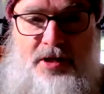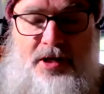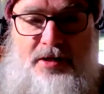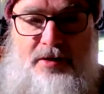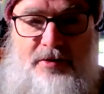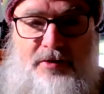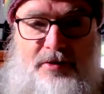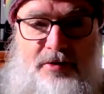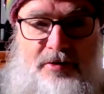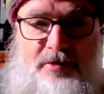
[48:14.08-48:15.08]
Okay?
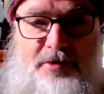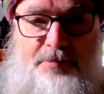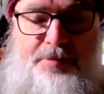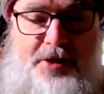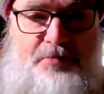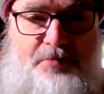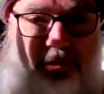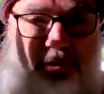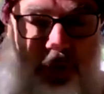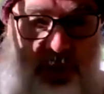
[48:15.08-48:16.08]
The place
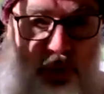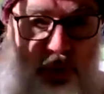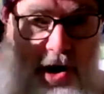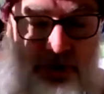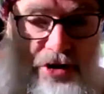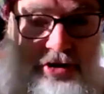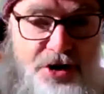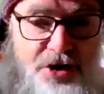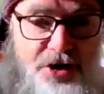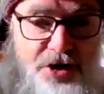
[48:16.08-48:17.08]
between where it's just
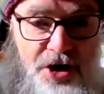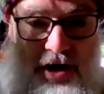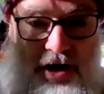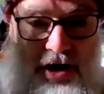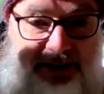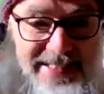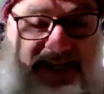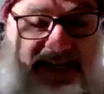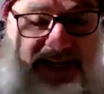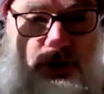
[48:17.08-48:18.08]
an idea that it's
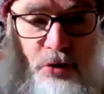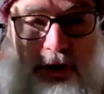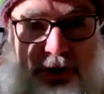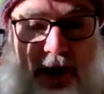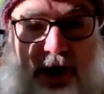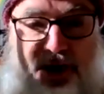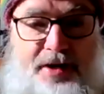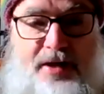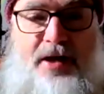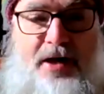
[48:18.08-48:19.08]
cool in your mind
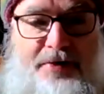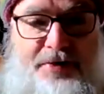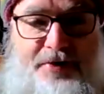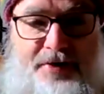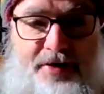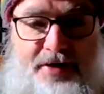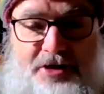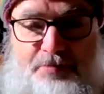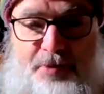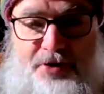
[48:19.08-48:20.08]
and the
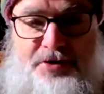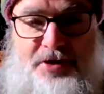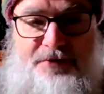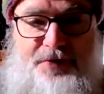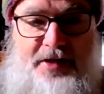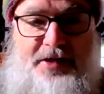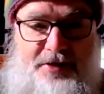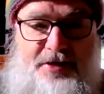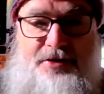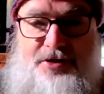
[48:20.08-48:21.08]
experience and the
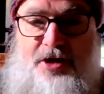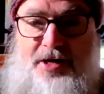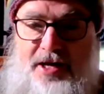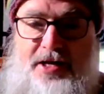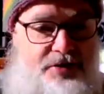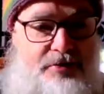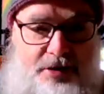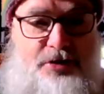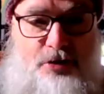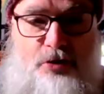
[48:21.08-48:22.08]
feeling that it's okay, it's,
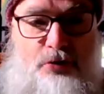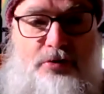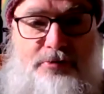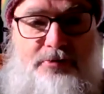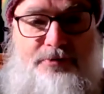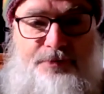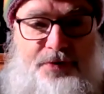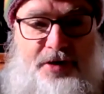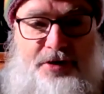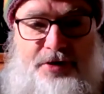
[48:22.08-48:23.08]
it's cool
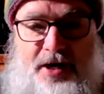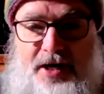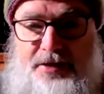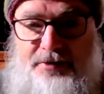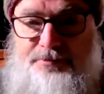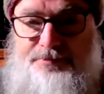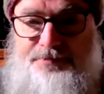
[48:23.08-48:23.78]
in your heart.